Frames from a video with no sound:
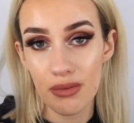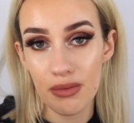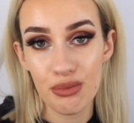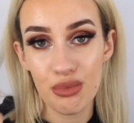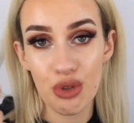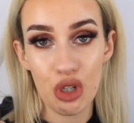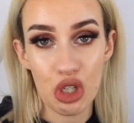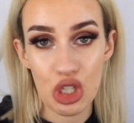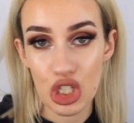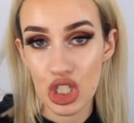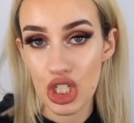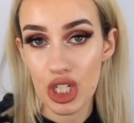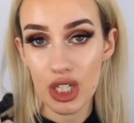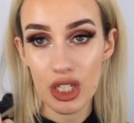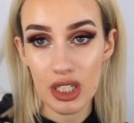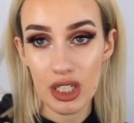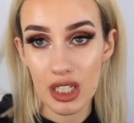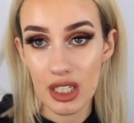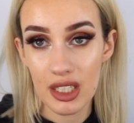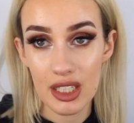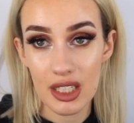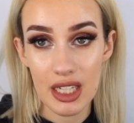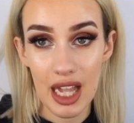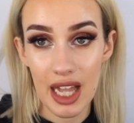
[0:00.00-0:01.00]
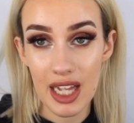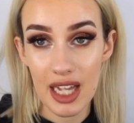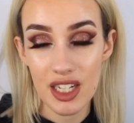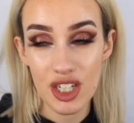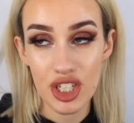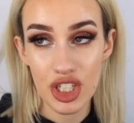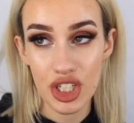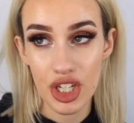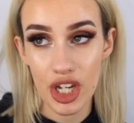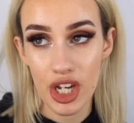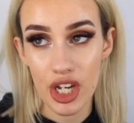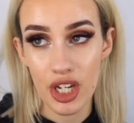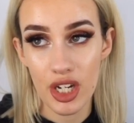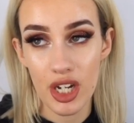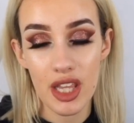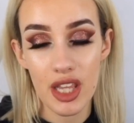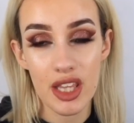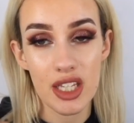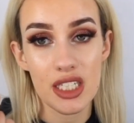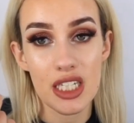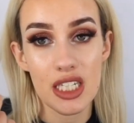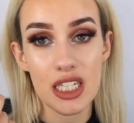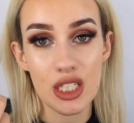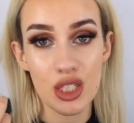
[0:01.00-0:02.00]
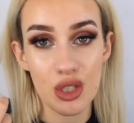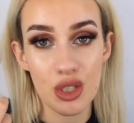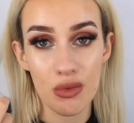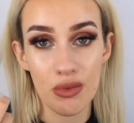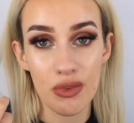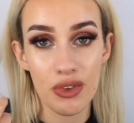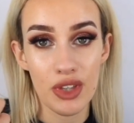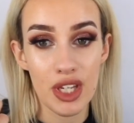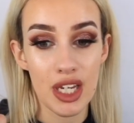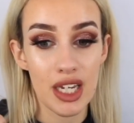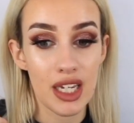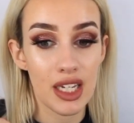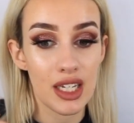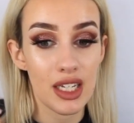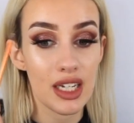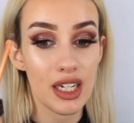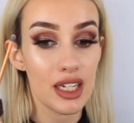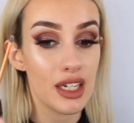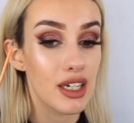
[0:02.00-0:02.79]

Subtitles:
brush collection, this is something